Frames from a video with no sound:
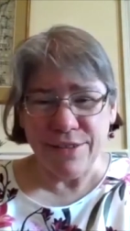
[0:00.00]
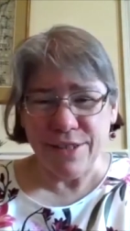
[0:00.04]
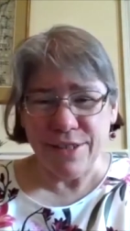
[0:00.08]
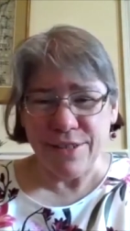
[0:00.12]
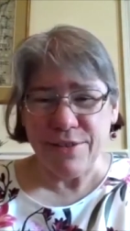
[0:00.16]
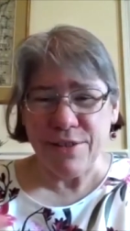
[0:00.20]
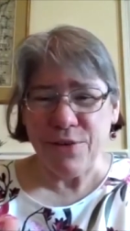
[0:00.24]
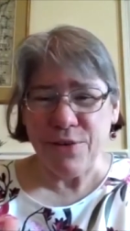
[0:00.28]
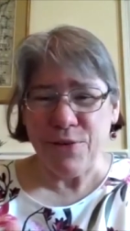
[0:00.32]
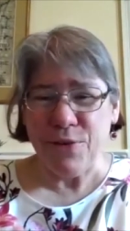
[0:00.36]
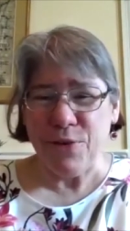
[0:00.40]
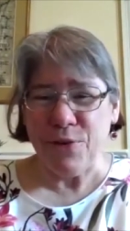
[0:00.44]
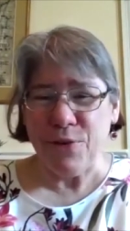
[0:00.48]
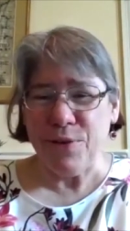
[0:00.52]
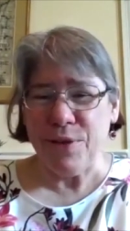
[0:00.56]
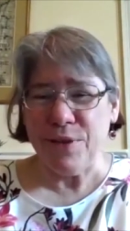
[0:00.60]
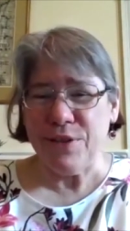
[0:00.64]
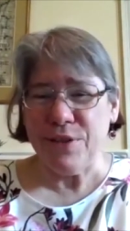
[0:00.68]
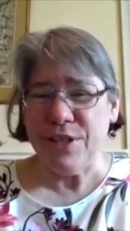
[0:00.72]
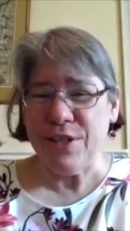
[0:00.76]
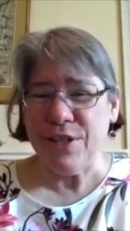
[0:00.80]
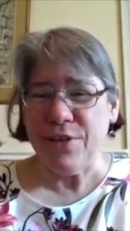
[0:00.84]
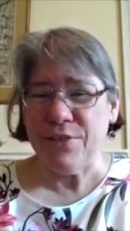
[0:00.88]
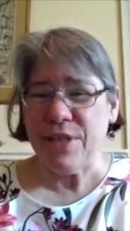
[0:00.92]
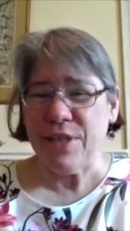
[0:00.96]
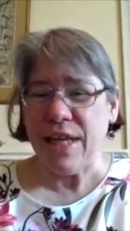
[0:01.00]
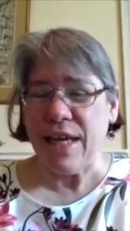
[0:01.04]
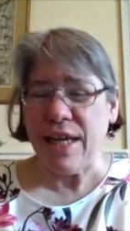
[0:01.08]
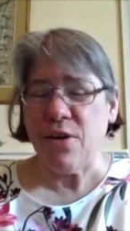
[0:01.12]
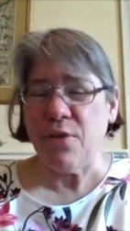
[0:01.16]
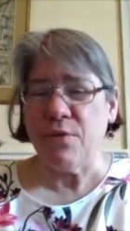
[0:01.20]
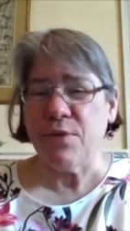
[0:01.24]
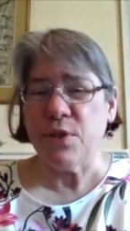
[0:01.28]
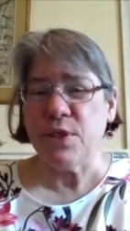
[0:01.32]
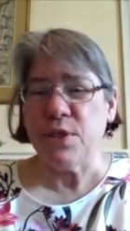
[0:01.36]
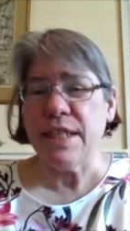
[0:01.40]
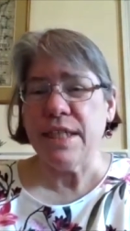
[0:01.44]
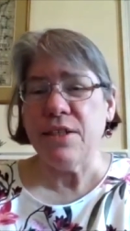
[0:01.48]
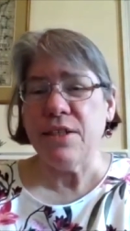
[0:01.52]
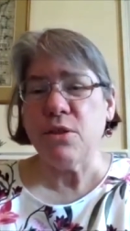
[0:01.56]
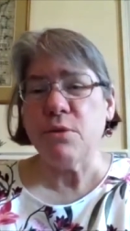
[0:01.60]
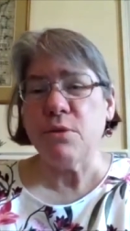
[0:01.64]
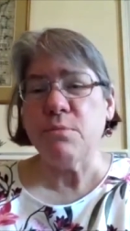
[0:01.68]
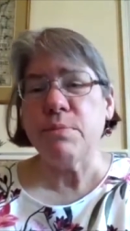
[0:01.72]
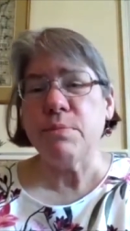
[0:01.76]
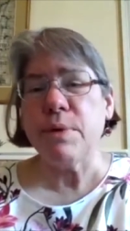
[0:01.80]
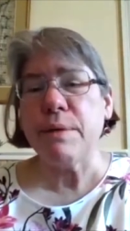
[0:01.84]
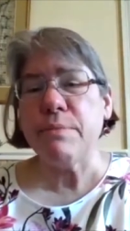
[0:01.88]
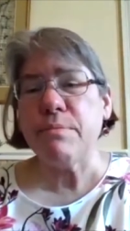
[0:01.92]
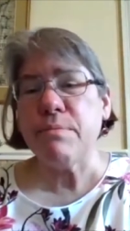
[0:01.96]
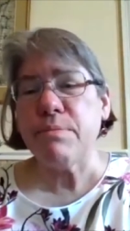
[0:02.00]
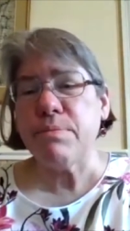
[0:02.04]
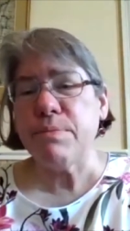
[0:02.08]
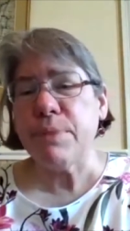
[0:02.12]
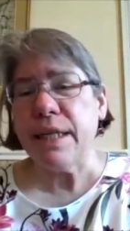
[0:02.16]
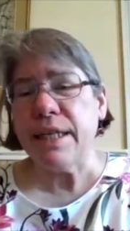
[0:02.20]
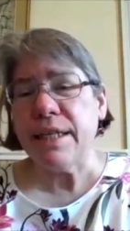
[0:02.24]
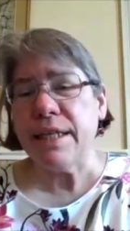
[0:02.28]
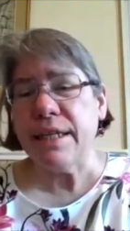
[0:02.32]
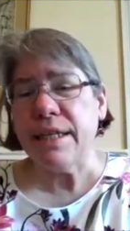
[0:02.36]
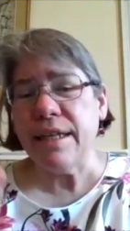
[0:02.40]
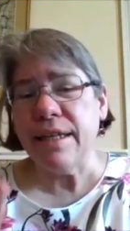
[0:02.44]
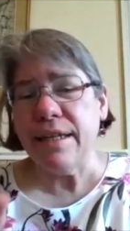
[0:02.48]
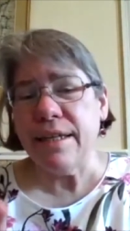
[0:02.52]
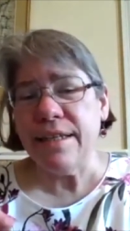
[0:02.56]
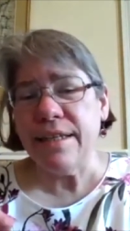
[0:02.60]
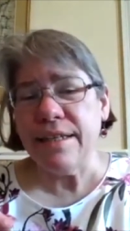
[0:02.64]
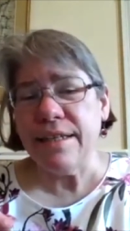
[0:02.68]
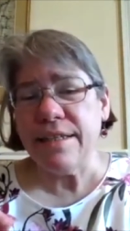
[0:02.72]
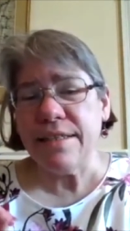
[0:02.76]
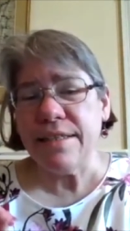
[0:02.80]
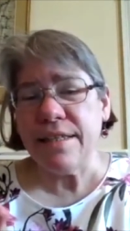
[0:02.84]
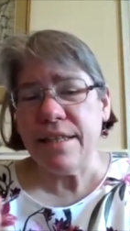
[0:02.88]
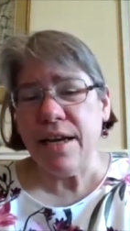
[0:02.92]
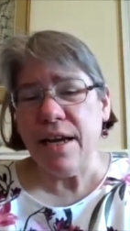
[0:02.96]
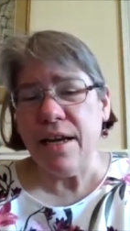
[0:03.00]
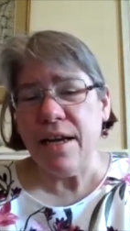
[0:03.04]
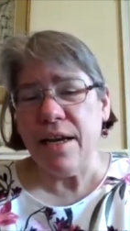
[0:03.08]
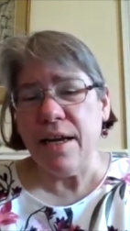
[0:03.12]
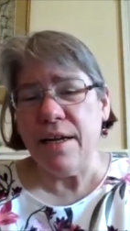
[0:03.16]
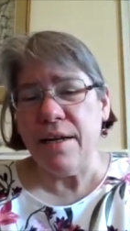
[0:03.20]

just so you could share that over dinner, but because